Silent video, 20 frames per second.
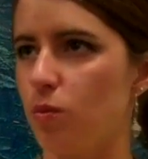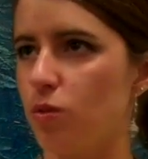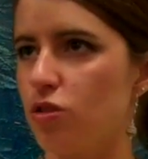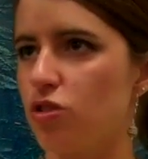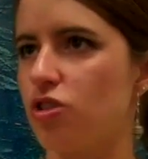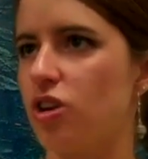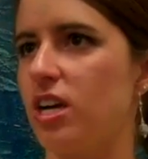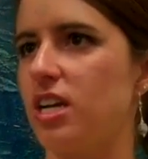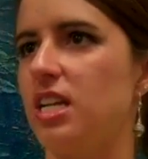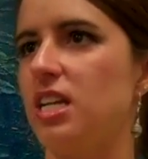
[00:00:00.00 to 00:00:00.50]
we're
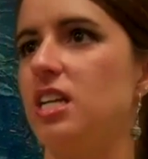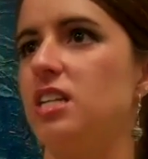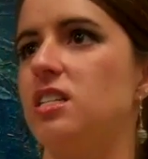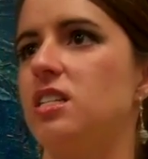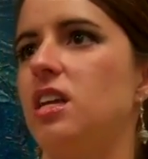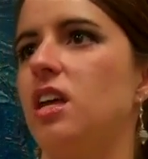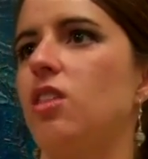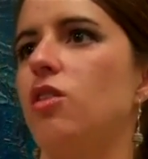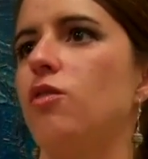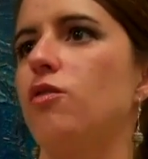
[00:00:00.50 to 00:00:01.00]
trying to get
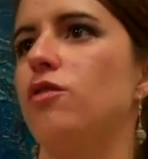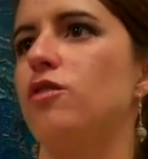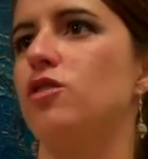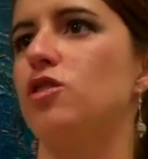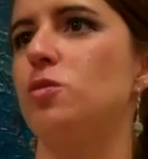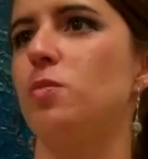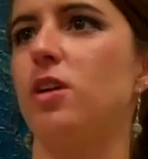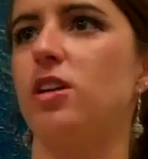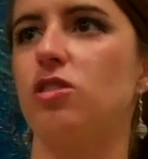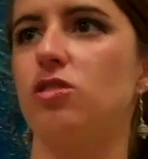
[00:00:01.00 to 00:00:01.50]
together for
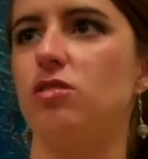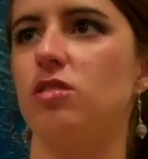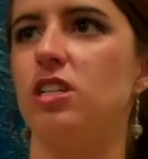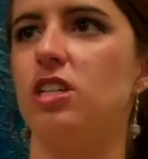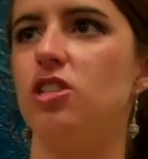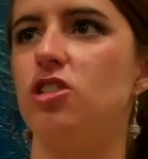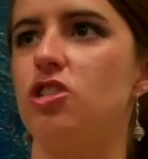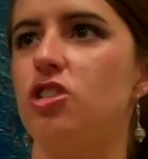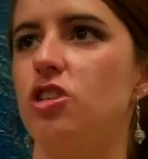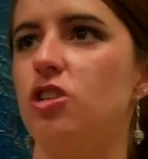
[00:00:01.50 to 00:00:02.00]
a special
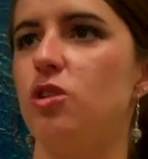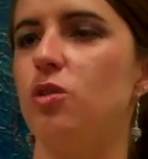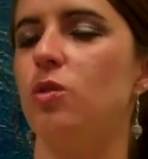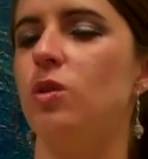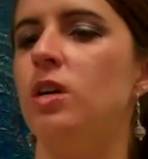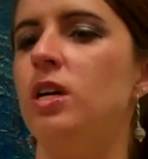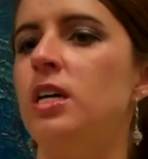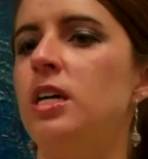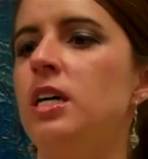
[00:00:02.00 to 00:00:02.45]
issue